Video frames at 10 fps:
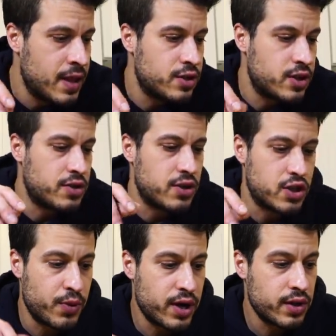start to
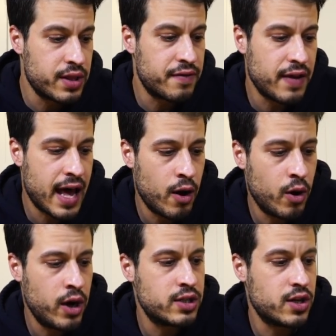sprinkle in the
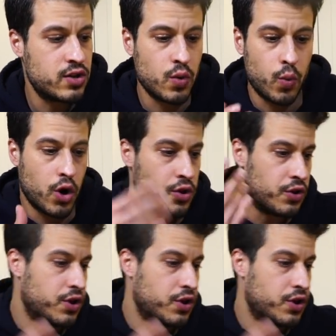flour, and start to work the